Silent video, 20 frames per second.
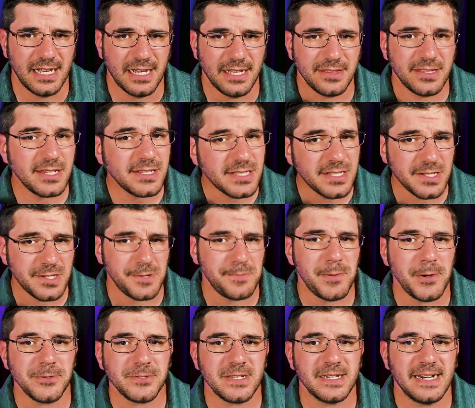This is
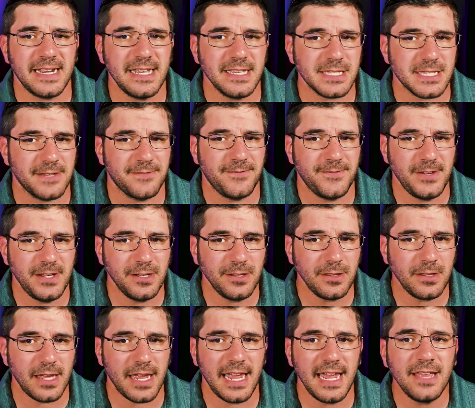supposed to enhance the
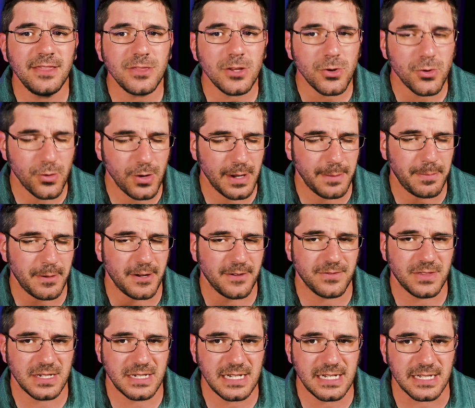feel and the grip of
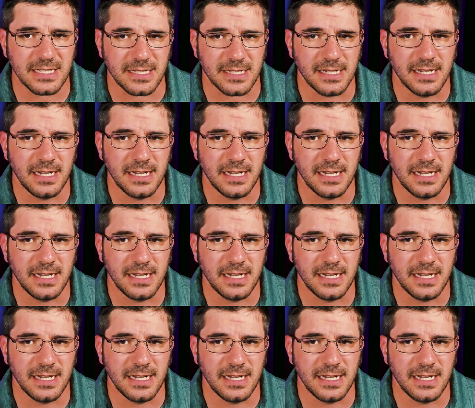the disc.